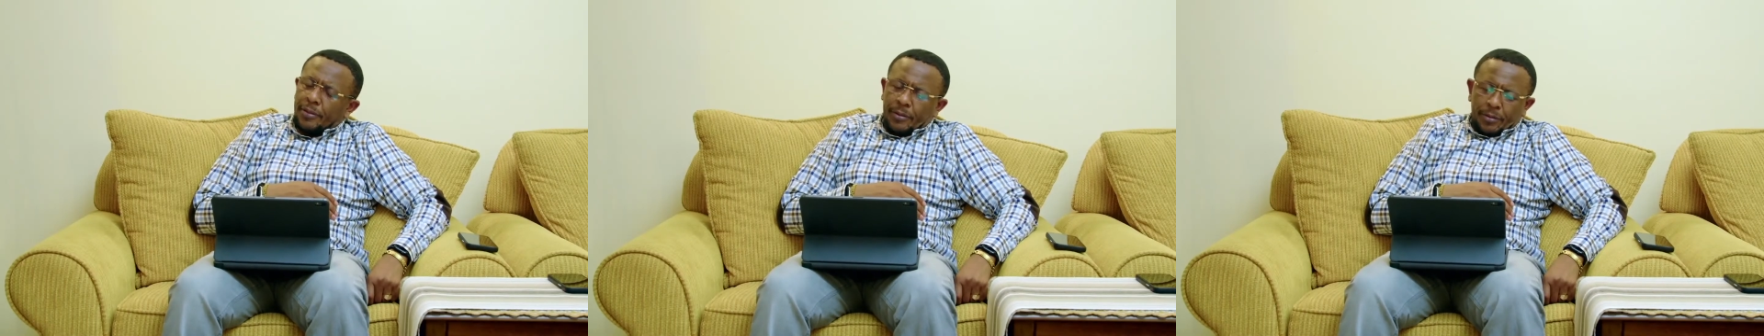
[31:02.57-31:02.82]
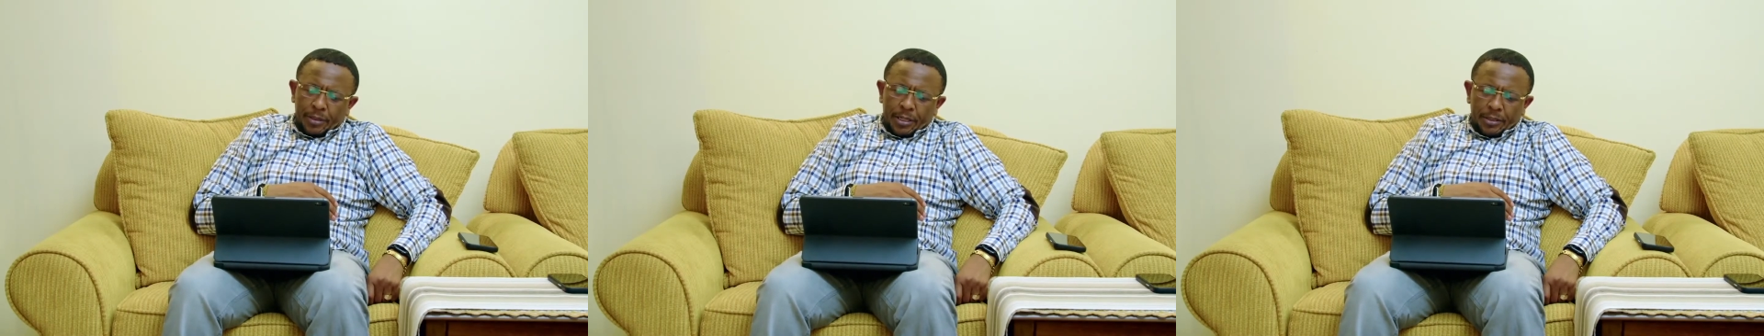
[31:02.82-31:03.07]

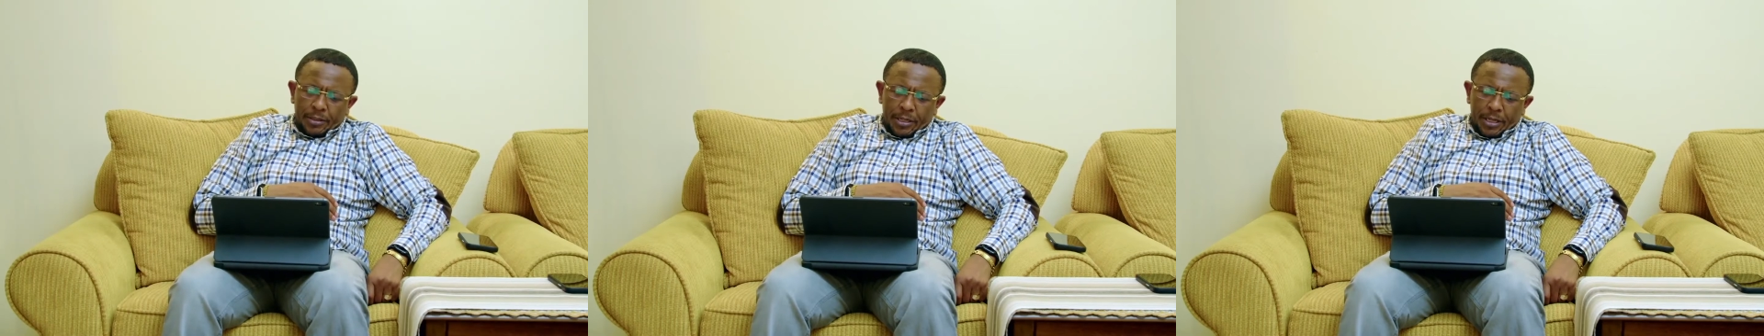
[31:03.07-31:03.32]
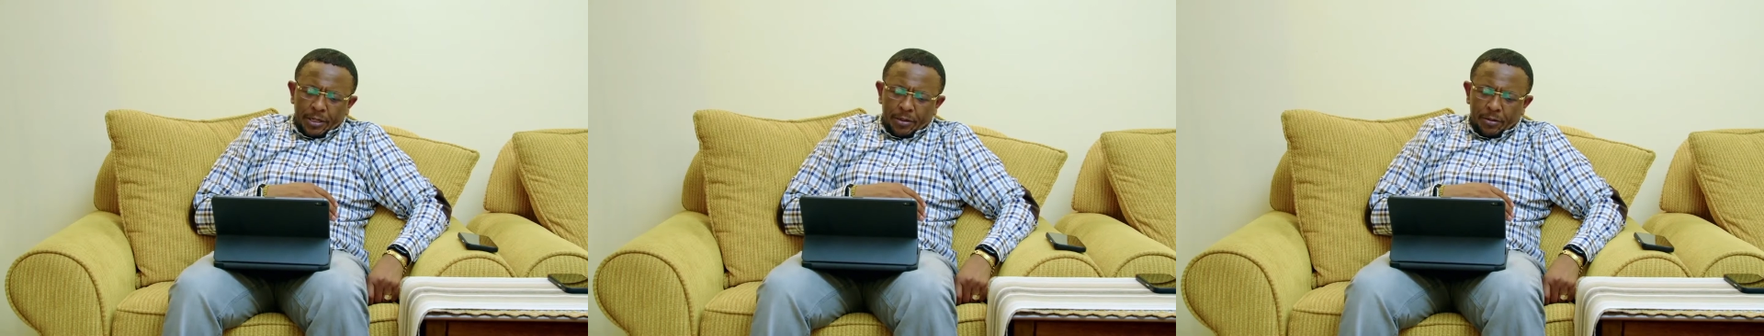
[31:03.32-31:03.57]
So let's
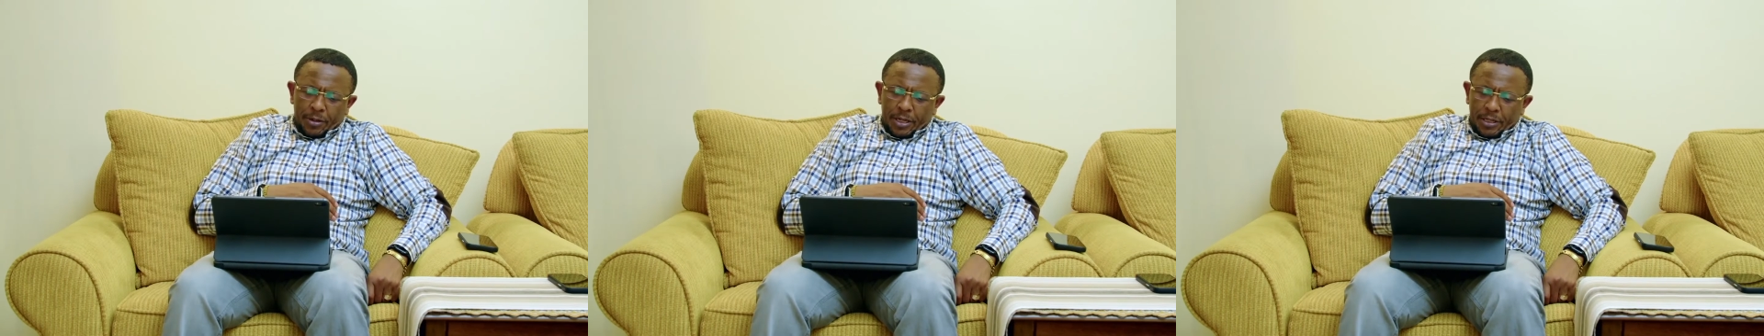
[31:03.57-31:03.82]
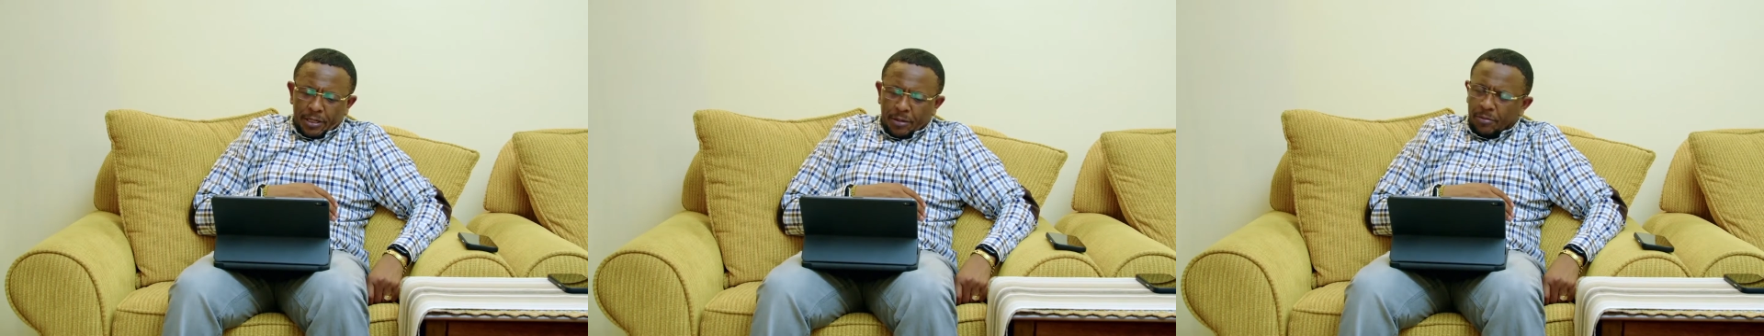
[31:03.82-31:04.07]
get to
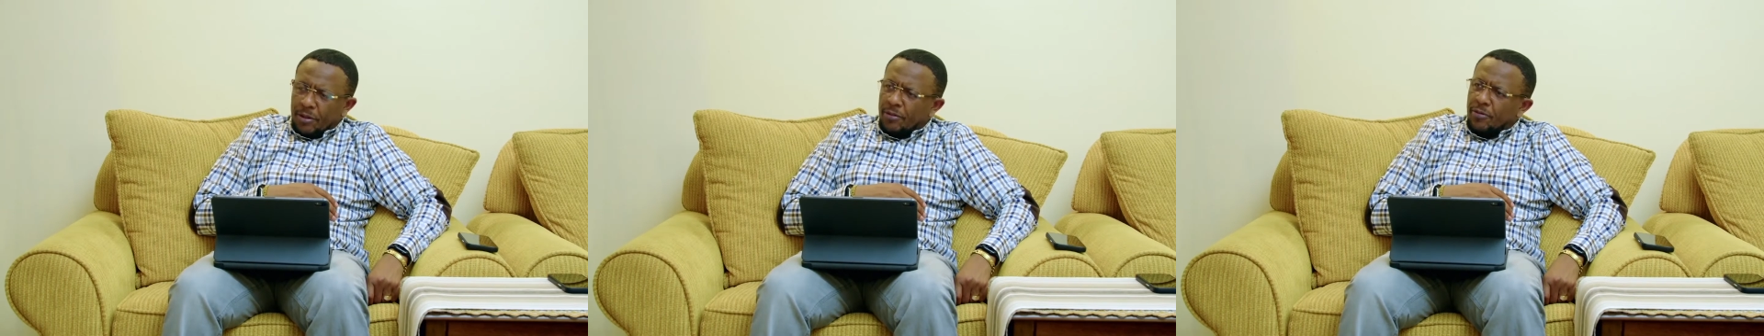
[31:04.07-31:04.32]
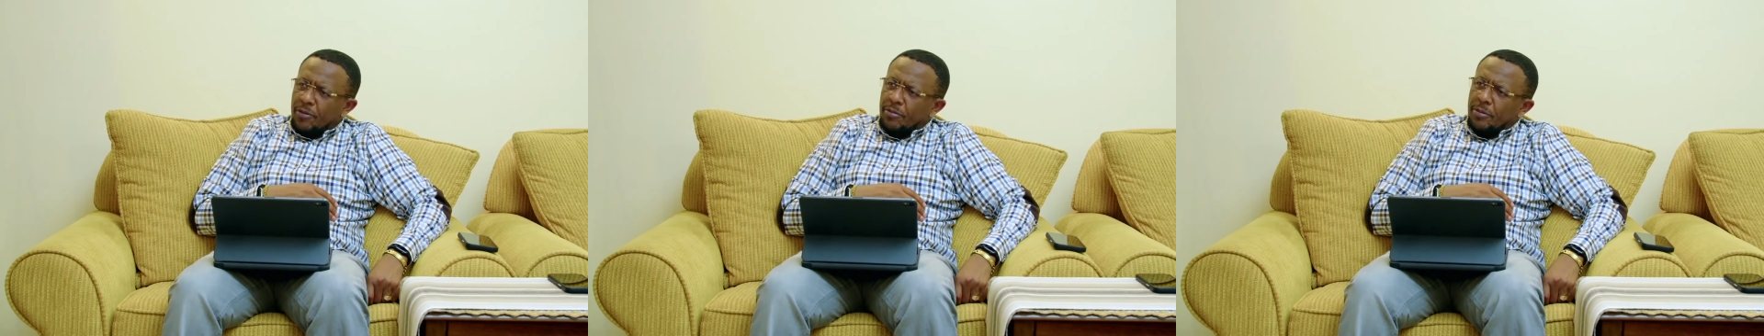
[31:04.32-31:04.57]
hear
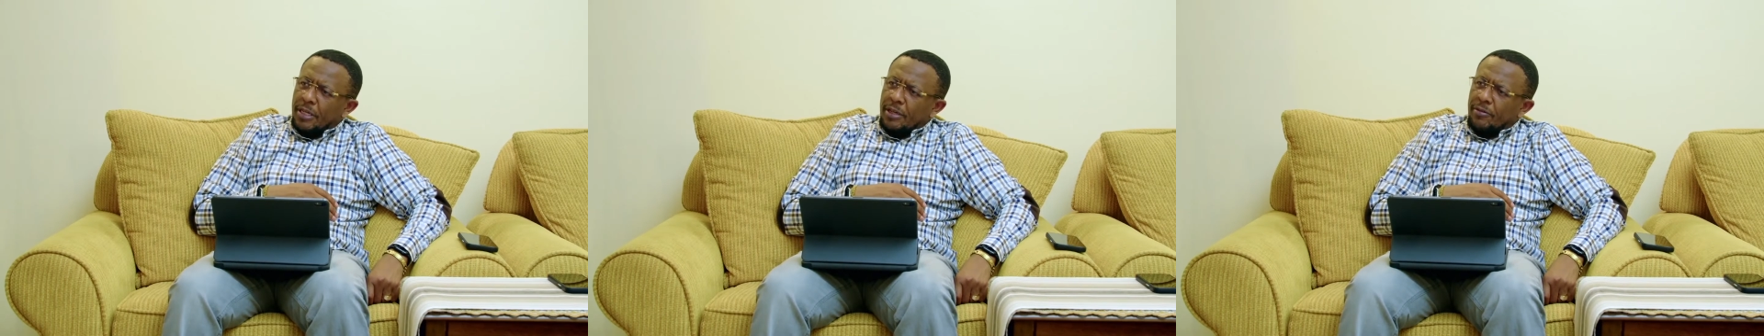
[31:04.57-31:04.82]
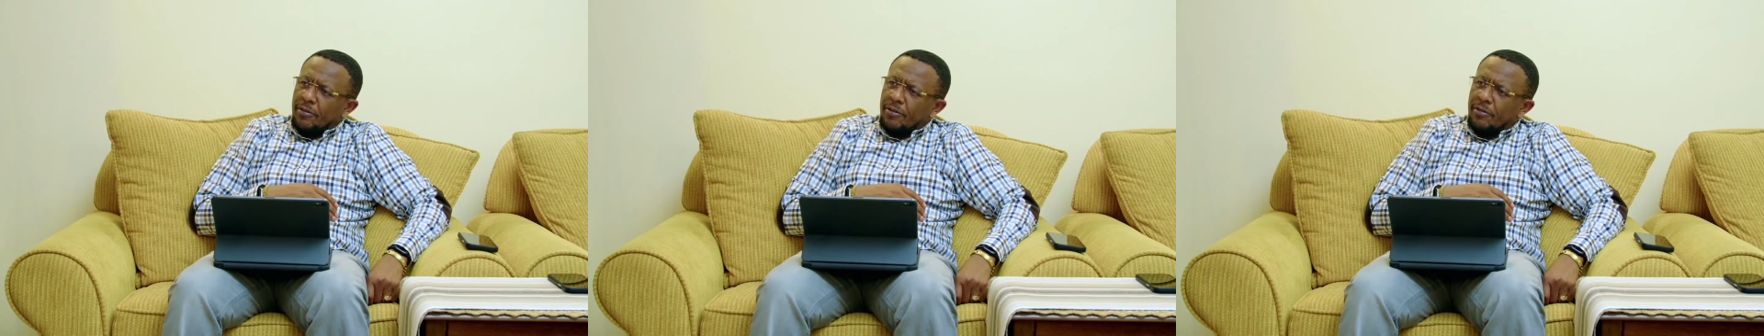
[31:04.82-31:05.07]
something from
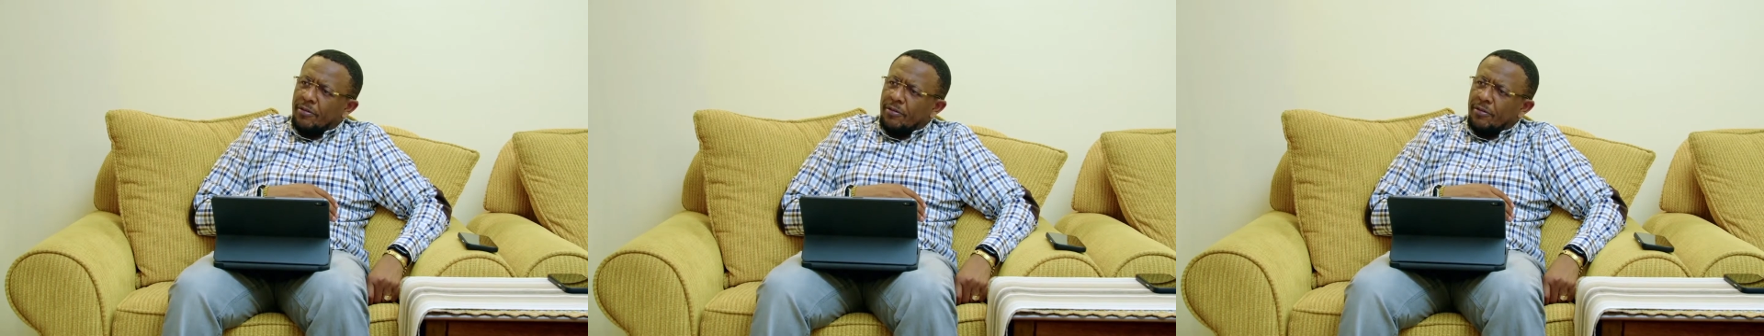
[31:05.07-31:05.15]
Rev.